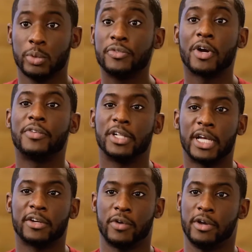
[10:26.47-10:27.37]
We've covered a
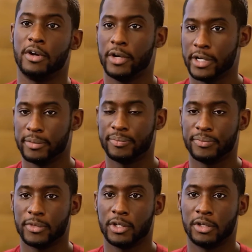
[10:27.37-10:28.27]
lot of ground already,
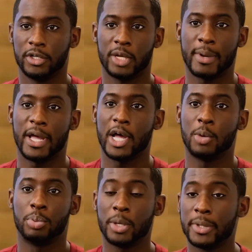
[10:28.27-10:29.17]
learning about
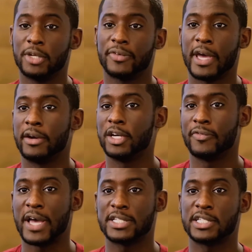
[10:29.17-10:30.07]
how primitive counting
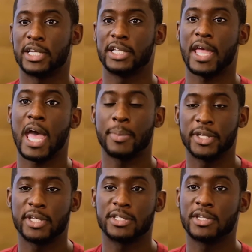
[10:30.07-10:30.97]
devices like the
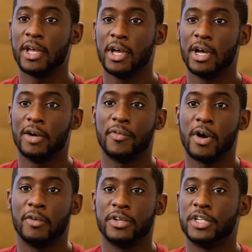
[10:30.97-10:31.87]
abacus
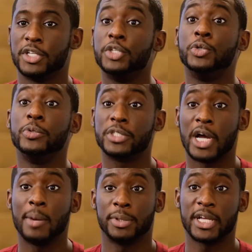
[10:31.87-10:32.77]
evolved into huge
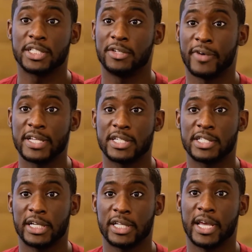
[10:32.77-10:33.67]
complex
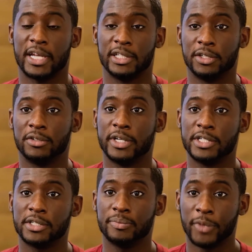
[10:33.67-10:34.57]
devices like the analytical
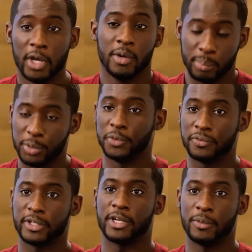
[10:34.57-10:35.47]
engine,
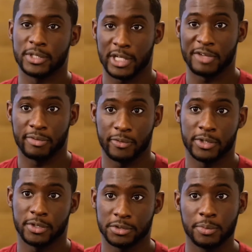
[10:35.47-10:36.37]
proof that there was life
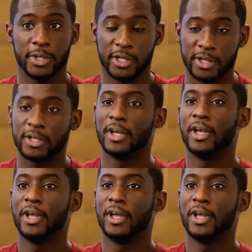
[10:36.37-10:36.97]
before social media.